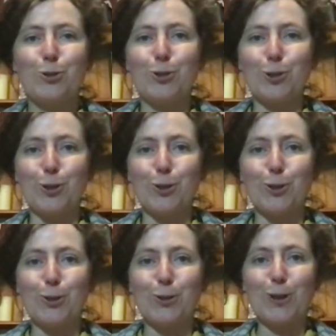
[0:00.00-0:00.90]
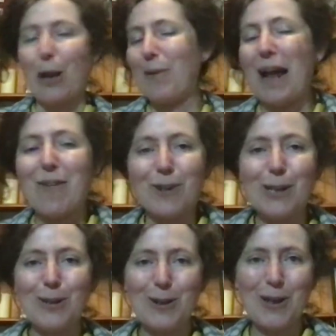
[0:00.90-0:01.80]
to go and have a
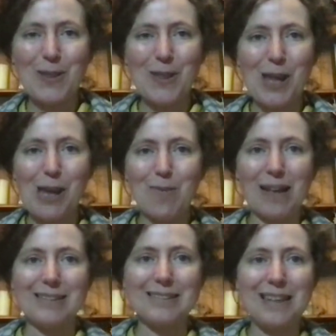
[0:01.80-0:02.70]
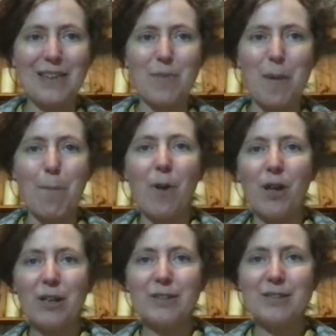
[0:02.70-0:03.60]
look at them and see them in
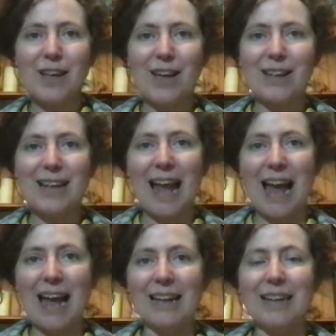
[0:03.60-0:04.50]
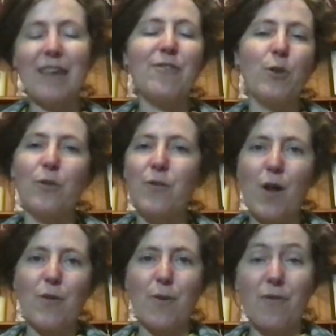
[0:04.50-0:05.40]
person. And if you're
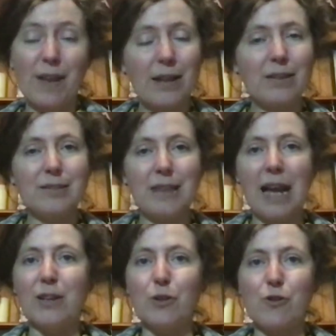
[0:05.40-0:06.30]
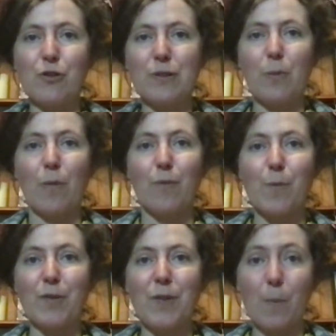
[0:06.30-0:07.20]
further afield and you're choosing one
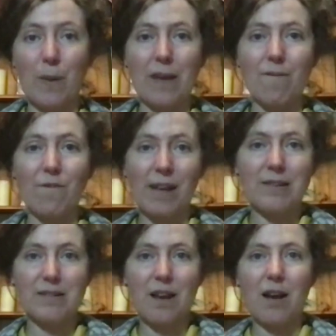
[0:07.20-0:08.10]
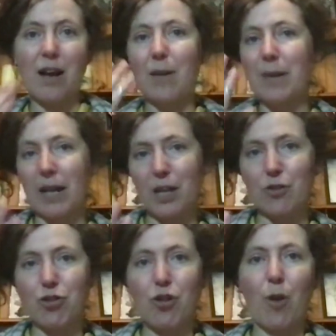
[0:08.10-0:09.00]
from us, then we can FaceTime and I
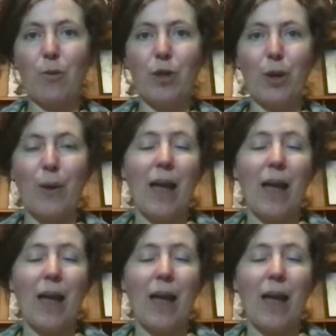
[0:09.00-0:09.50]
can show you.